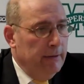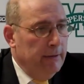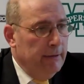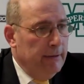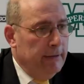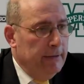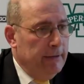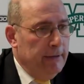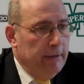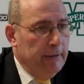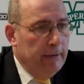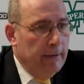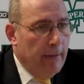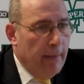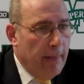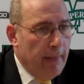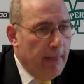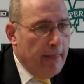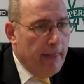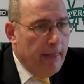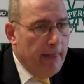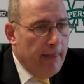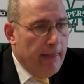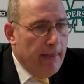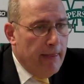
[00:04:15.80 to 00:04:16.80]
Does that obviously
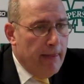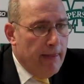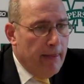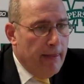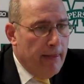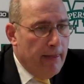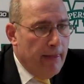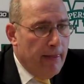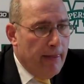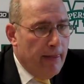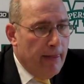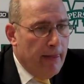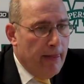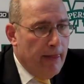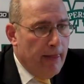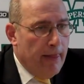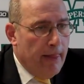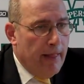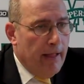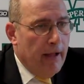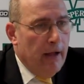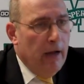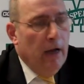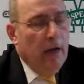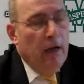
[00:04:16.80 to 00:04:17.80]
affect your play calling
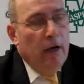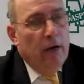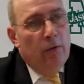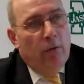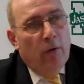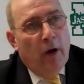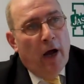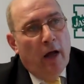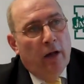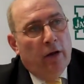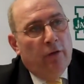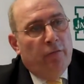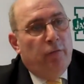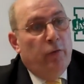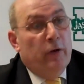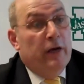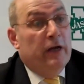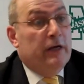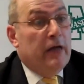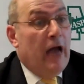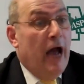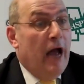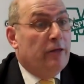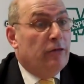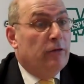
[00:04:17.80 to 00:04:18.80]
at the end when you're well, down three
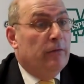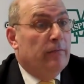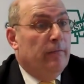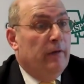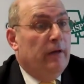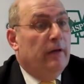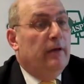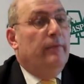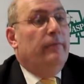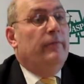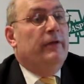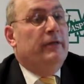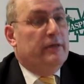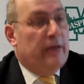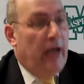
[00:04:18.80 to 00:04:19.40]
gotten, instead down one?